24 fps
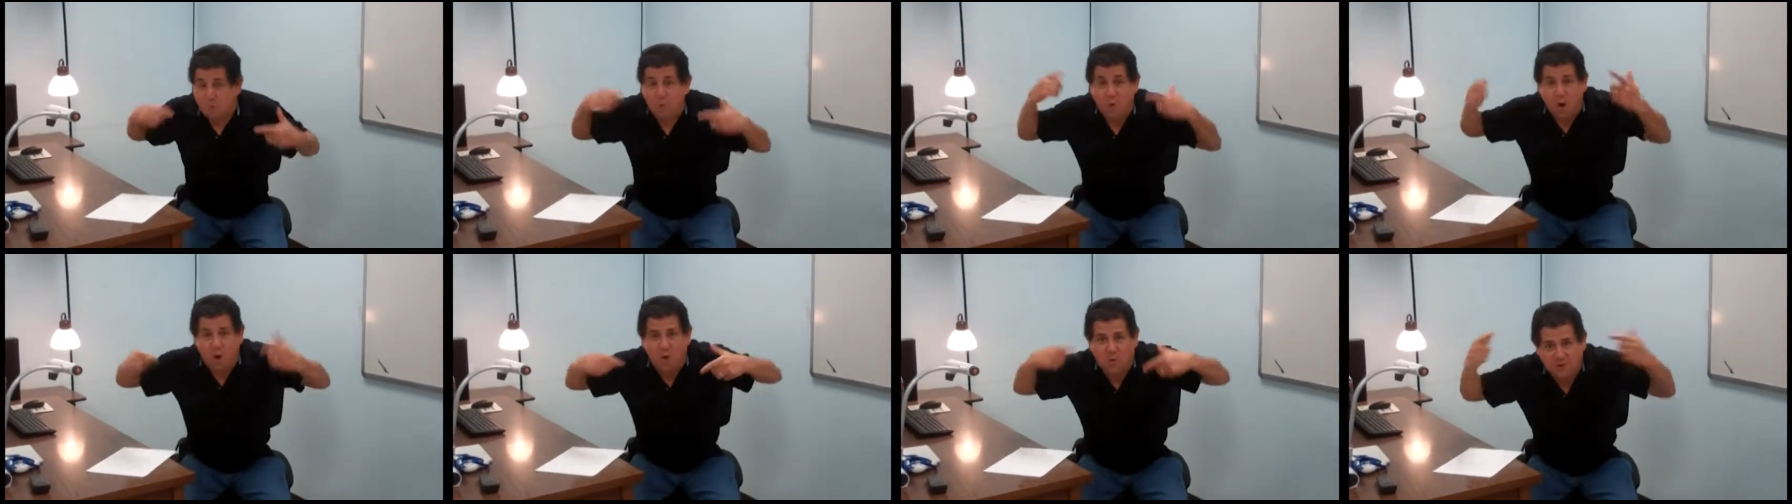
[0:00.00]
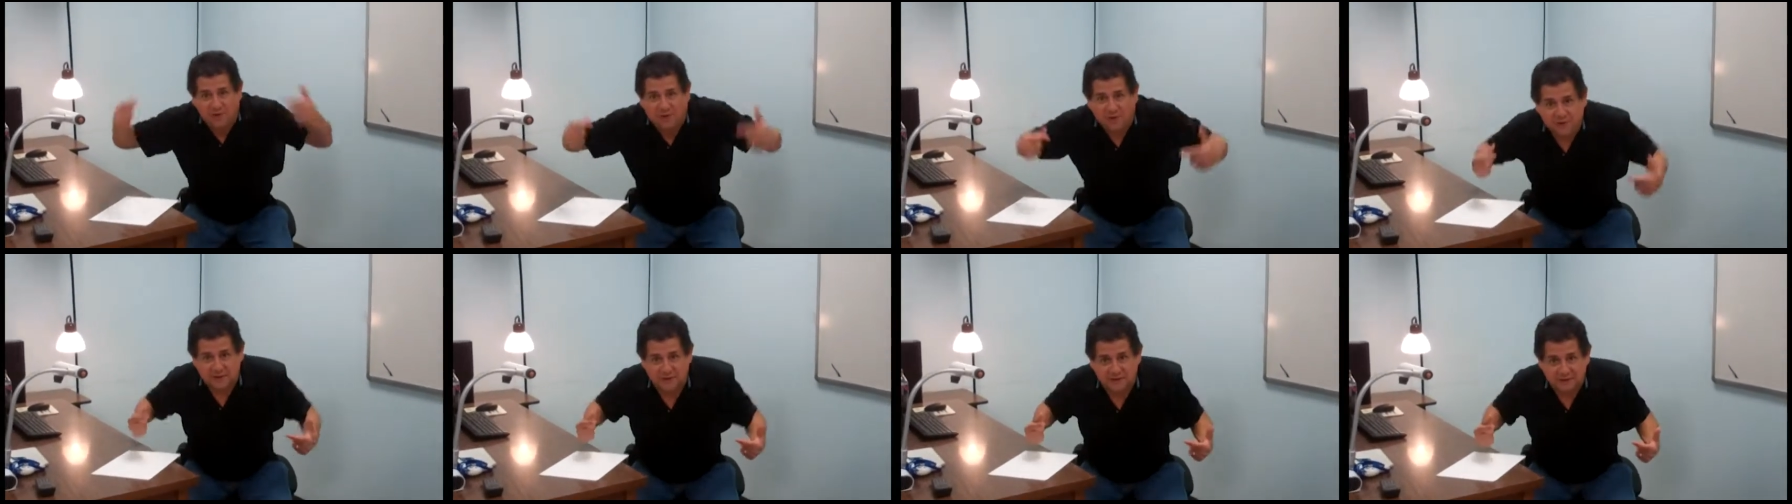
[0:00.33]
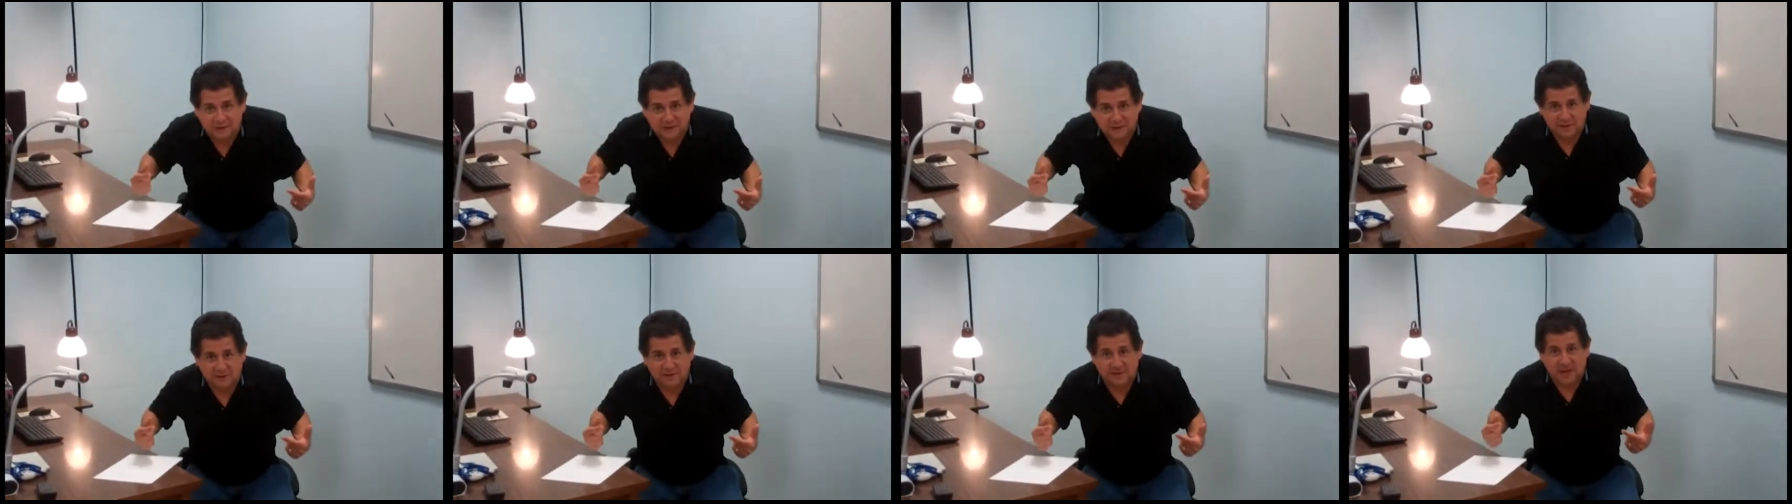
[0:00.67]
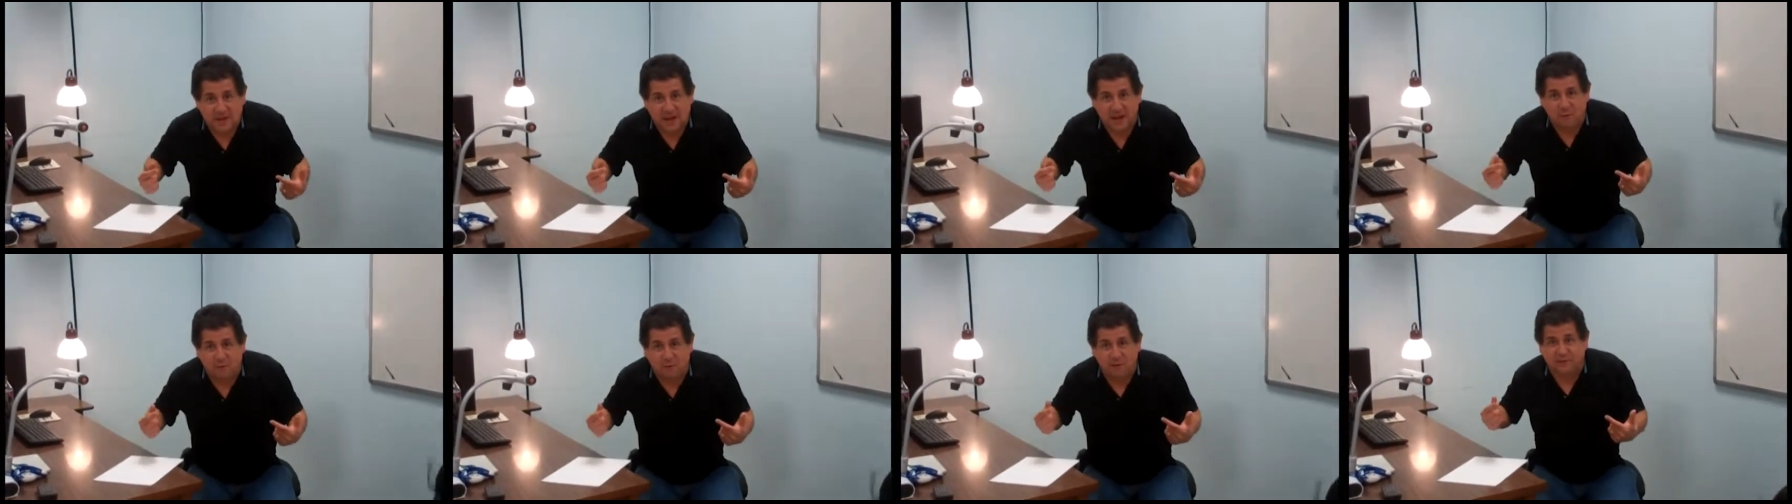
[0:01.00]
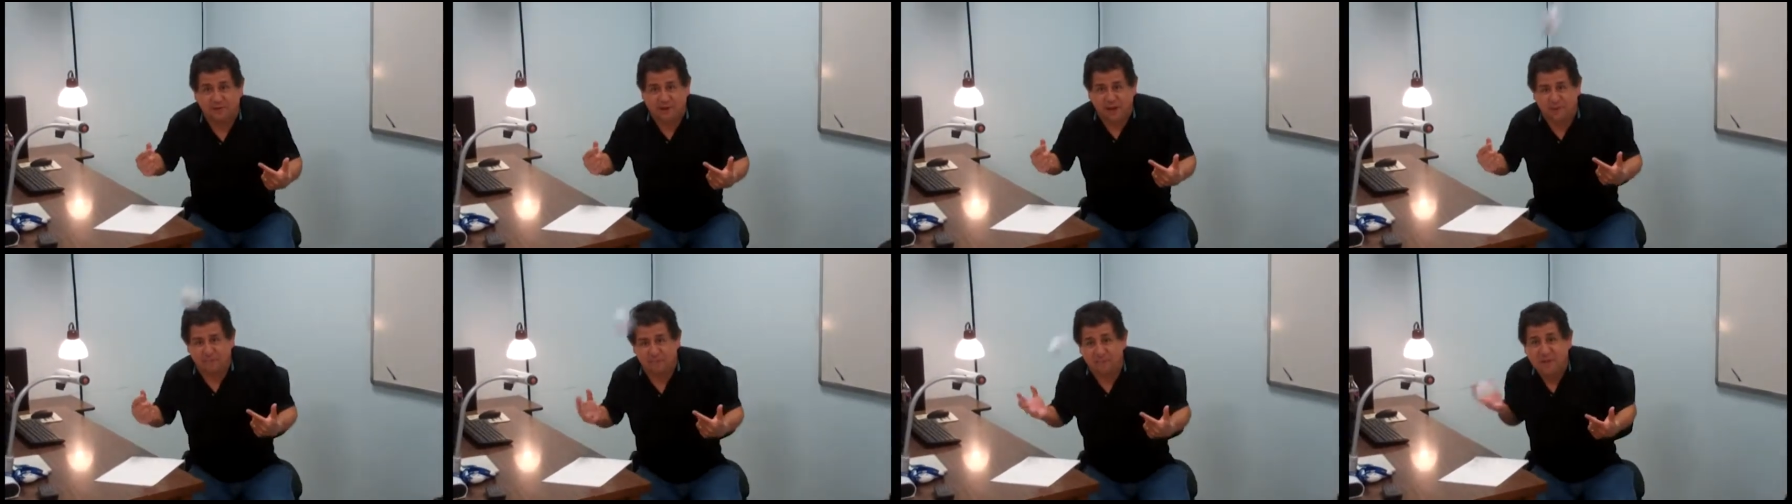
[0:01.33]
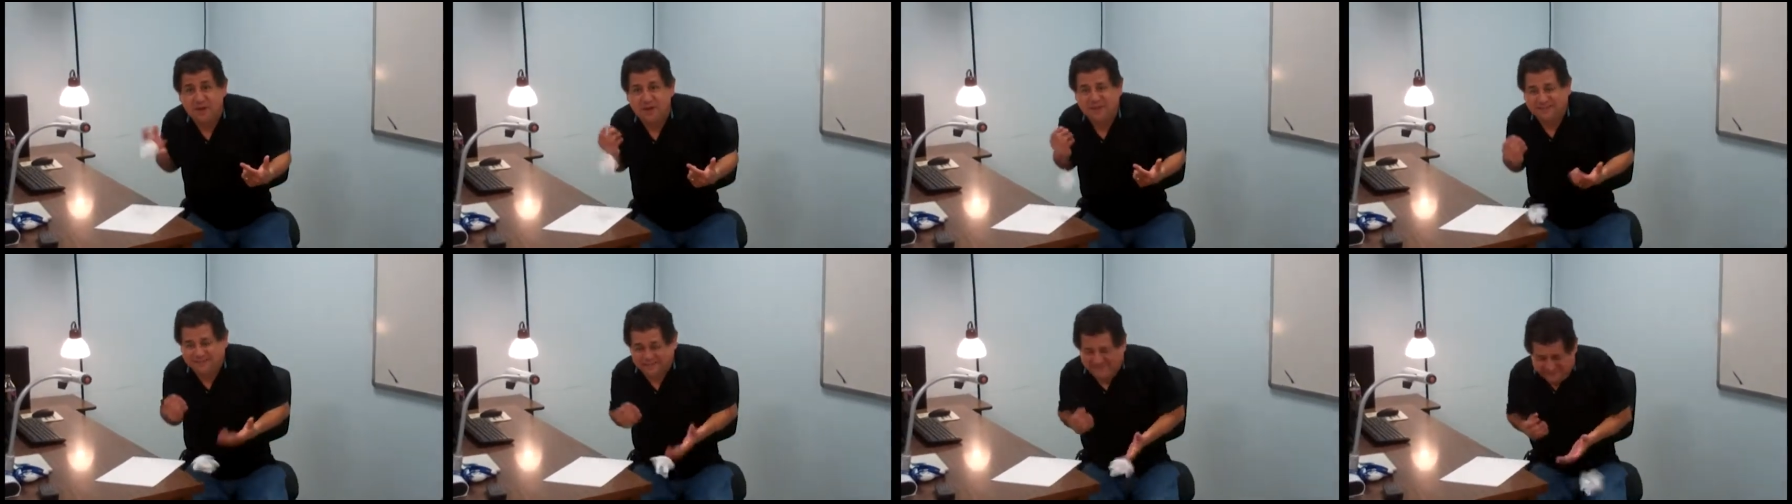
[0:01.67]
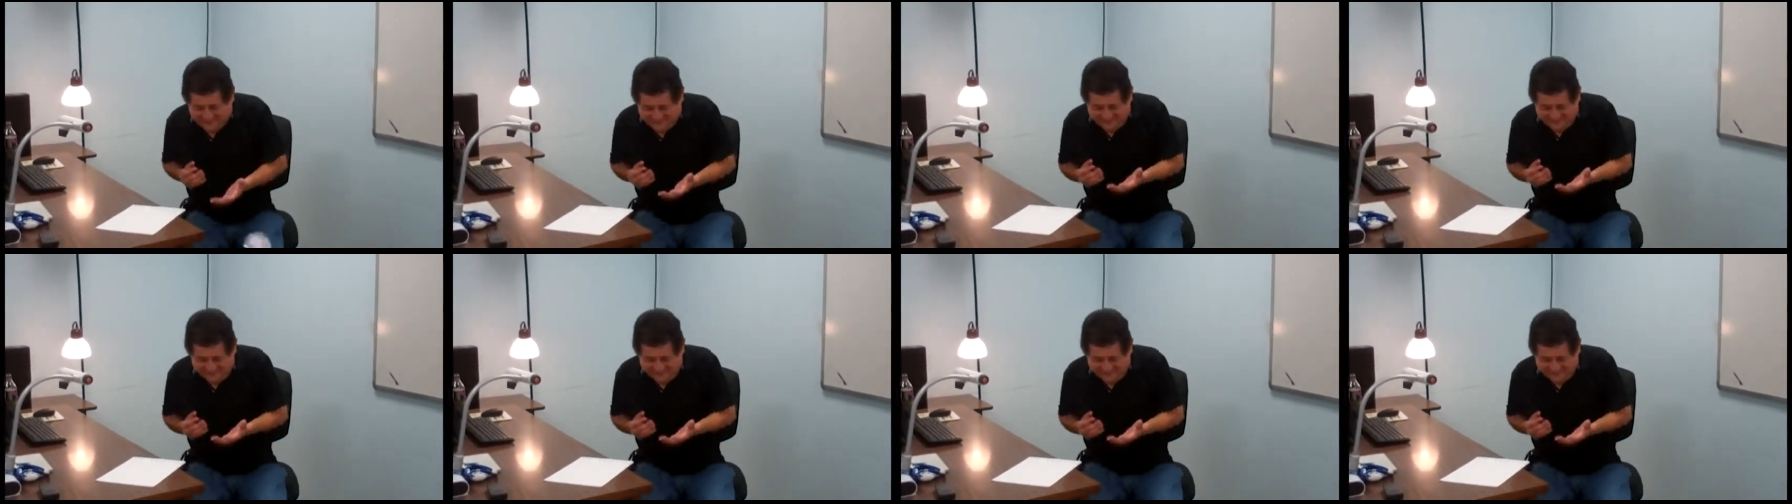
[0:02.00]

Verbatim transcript: roll it, And what that means,